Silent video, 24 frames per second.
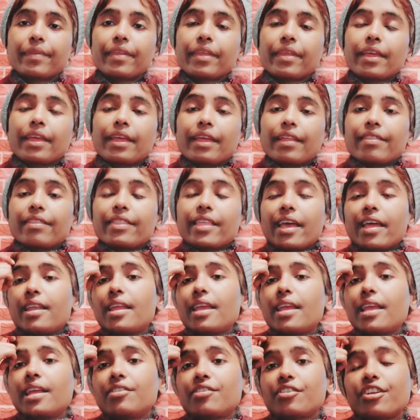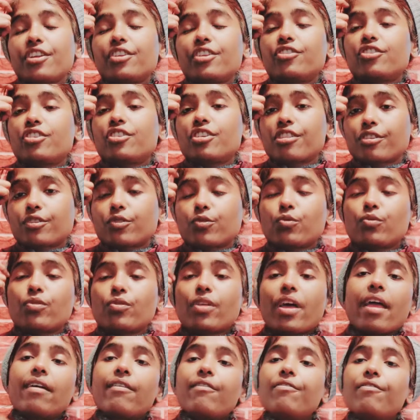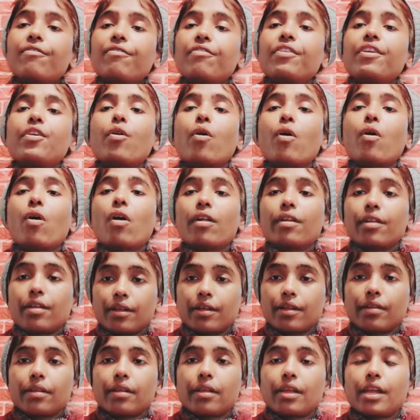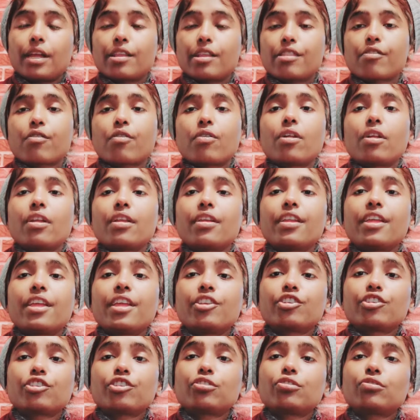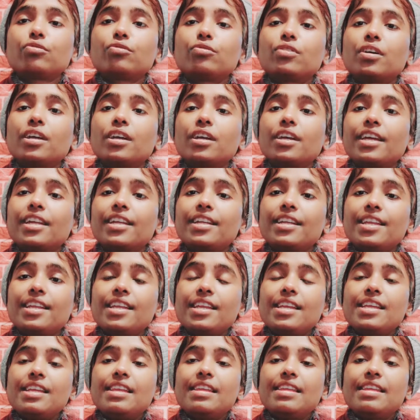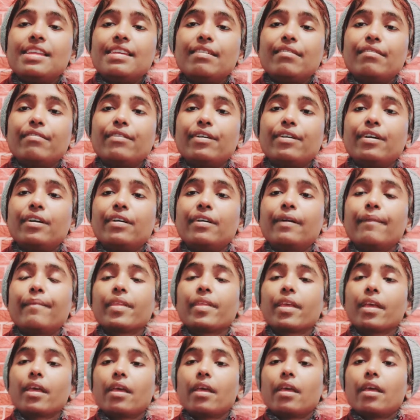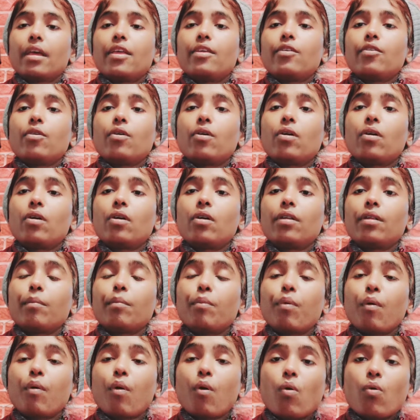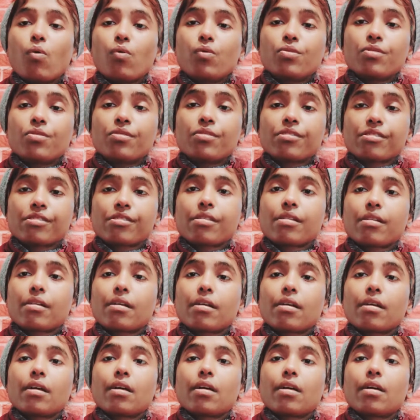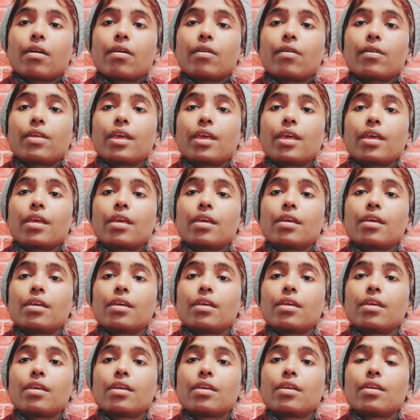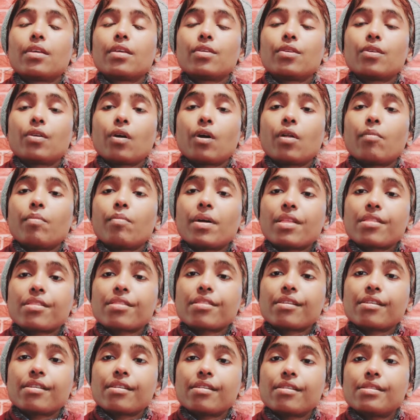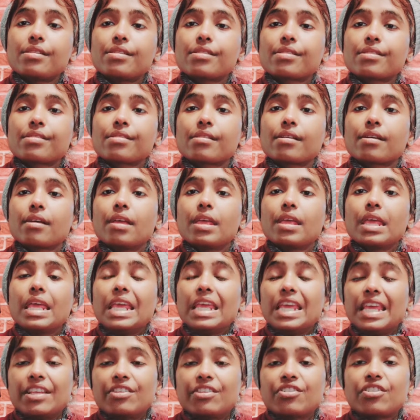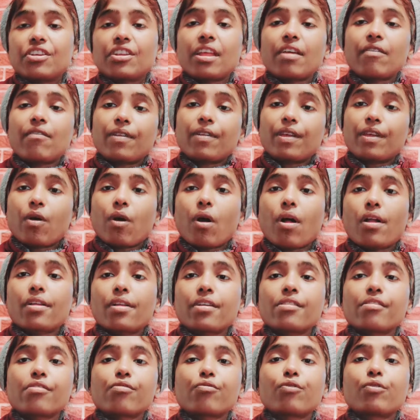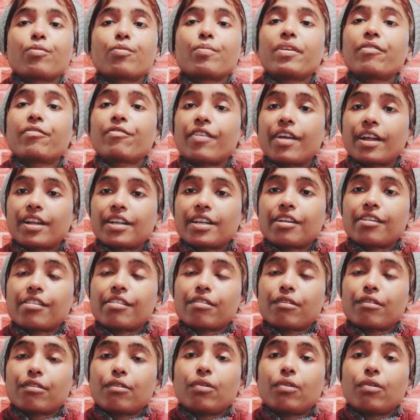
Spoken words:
then it reaches to the every organ. It's gonna reach to the kidney, liver, your bones, okay, your muscles. Each and every organs would be affected slowly